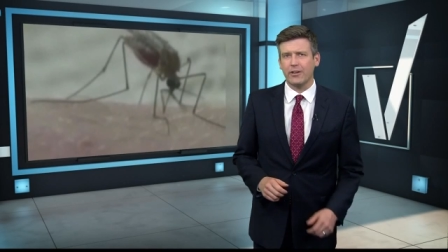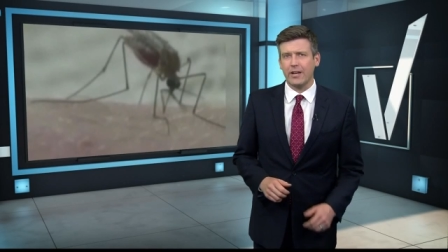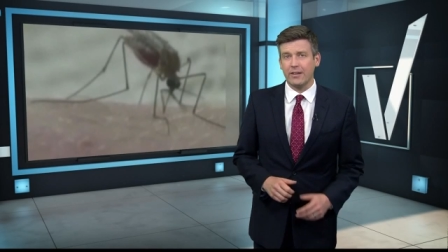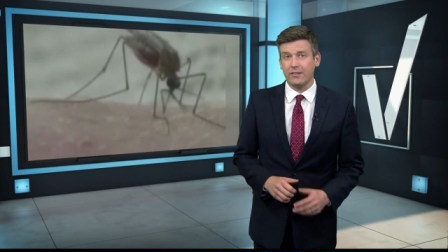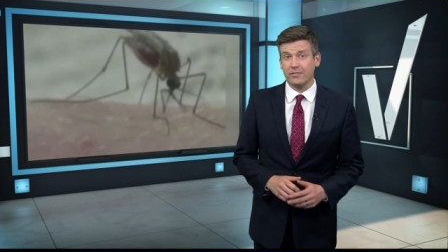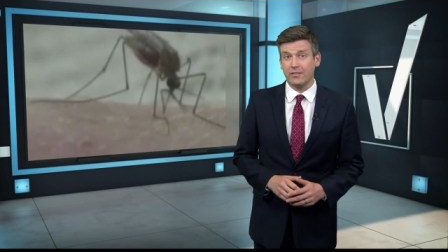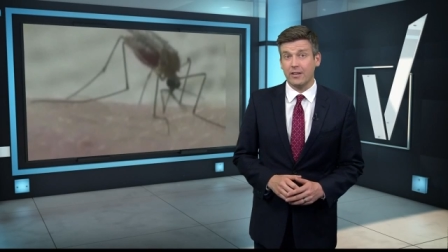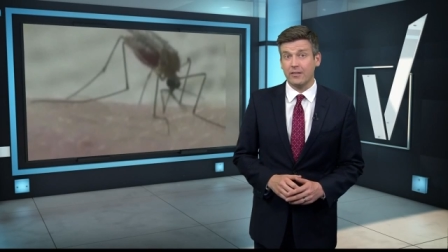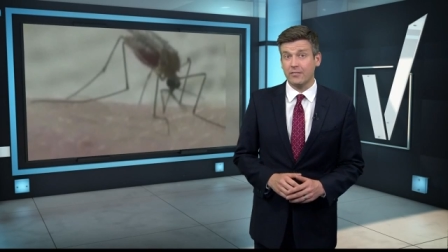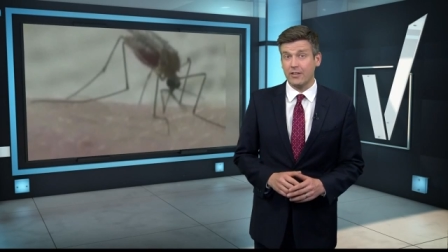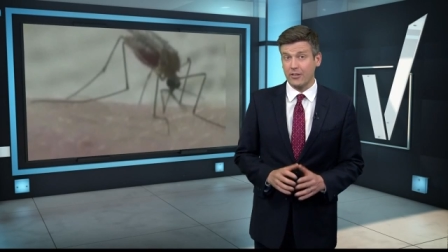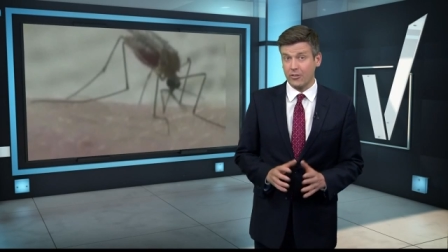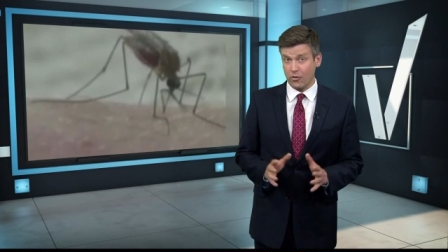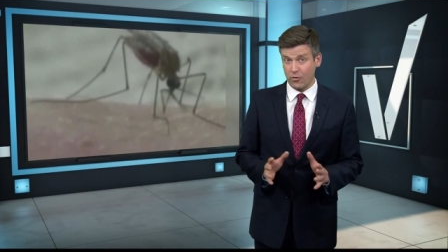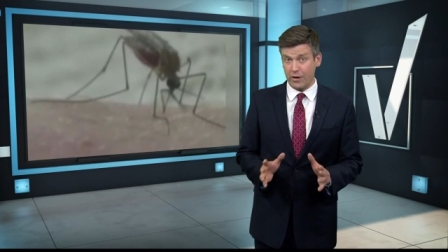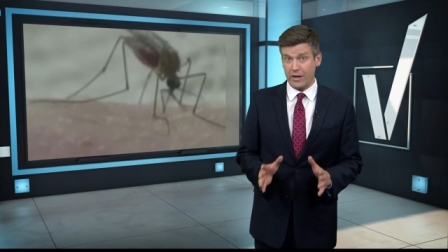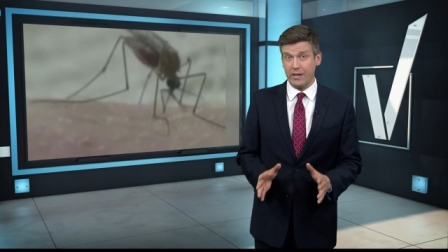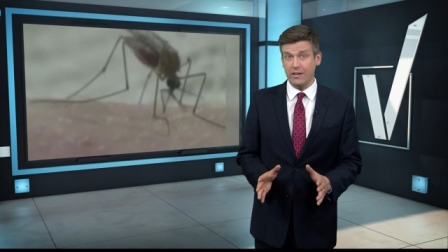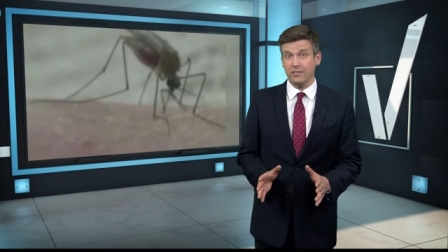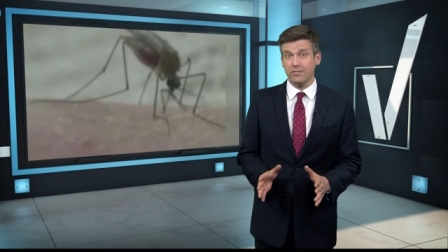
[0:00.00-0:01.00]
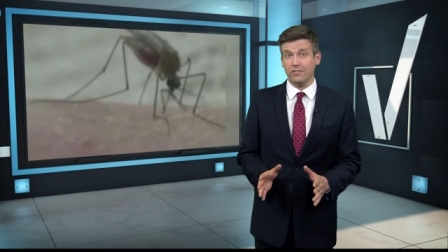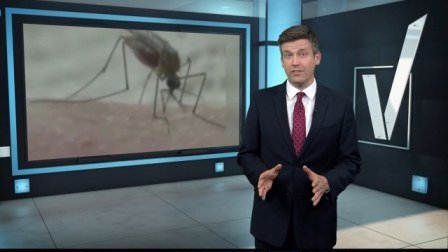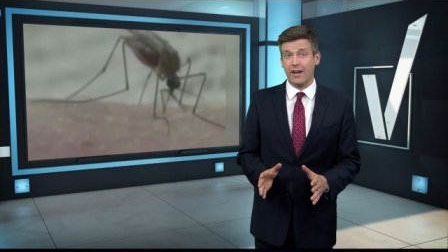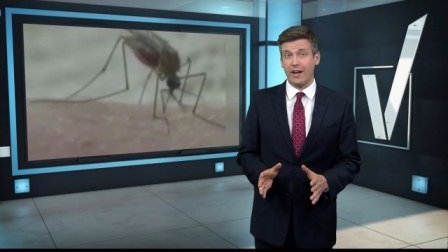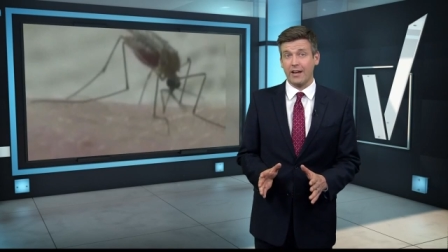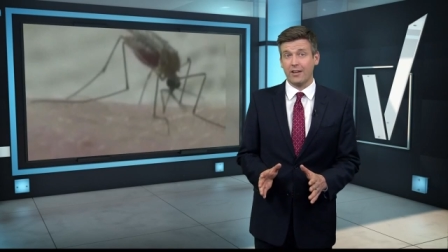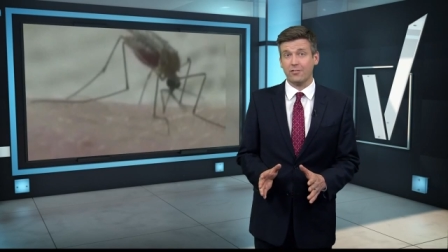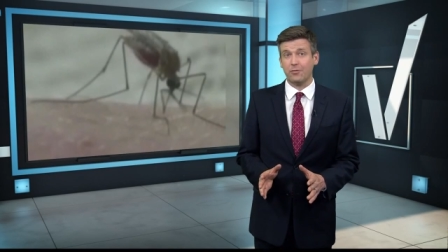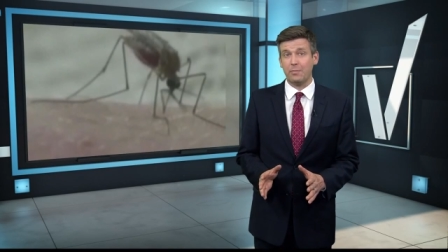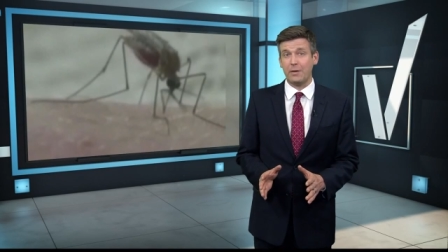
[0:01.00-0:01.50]
Day says that there is
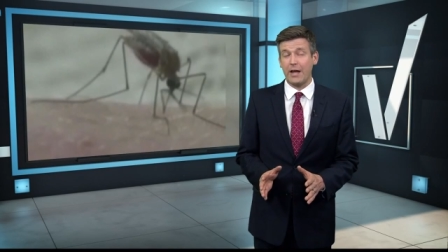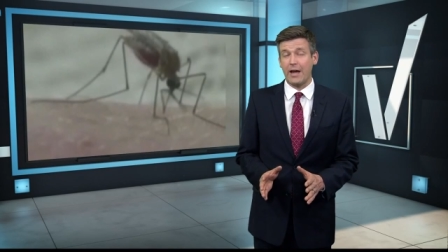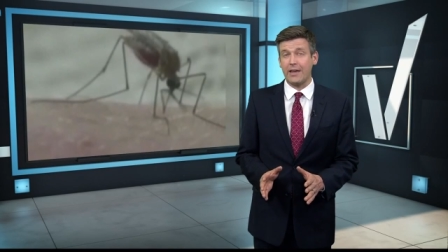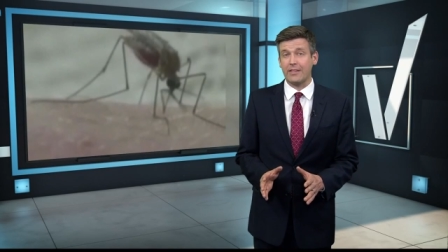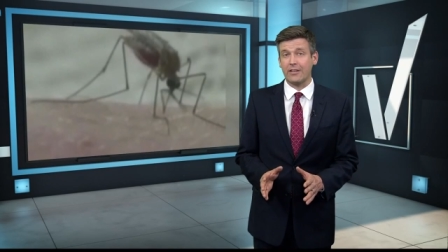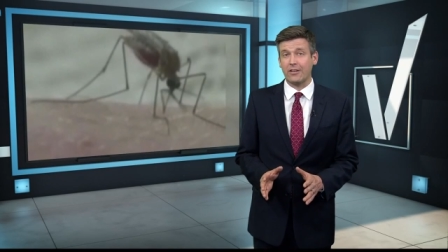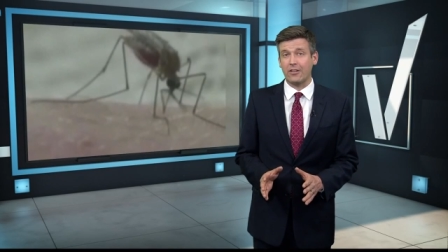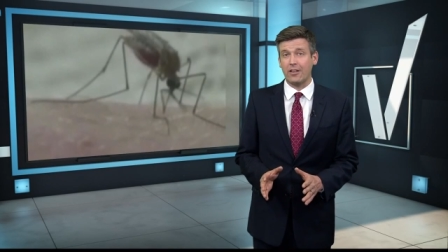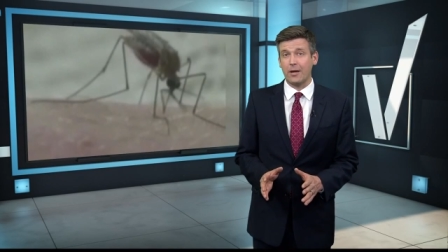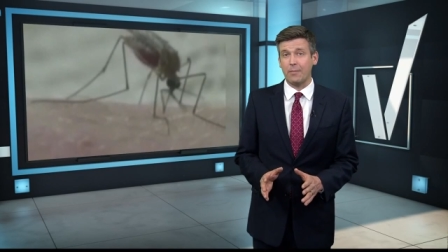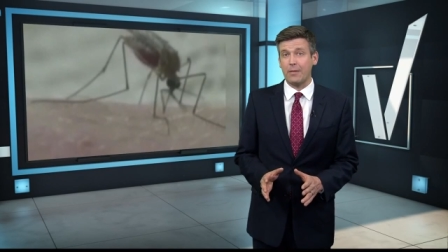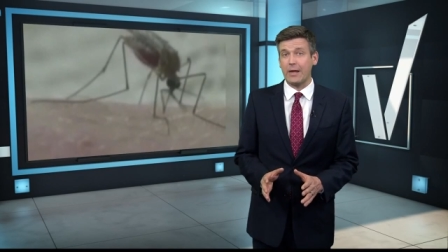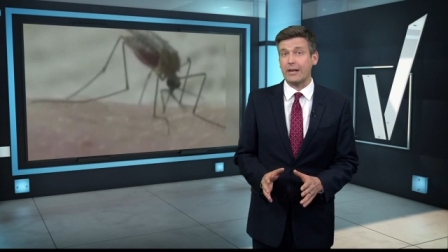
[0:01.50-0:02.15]
science behind the claim